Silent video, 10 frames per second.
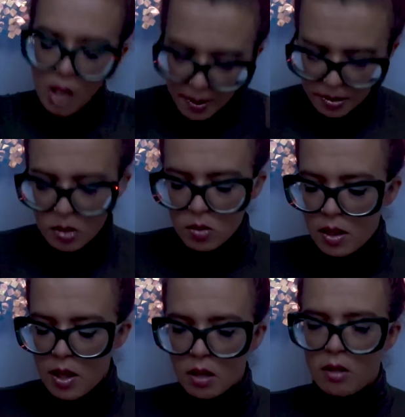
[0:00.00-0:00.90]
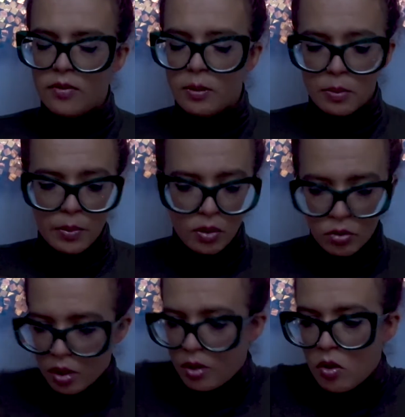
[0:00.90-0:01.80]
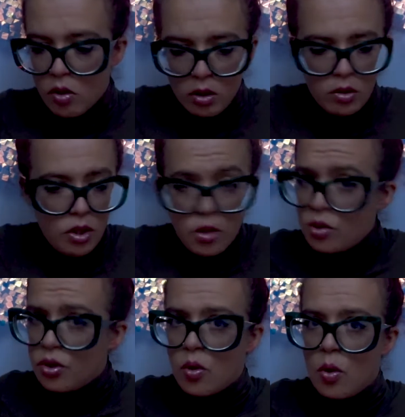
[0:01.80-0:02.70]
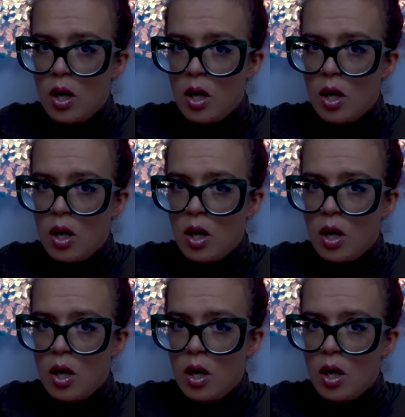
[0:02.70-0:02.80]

absolutely uncomfortable because you're not used to,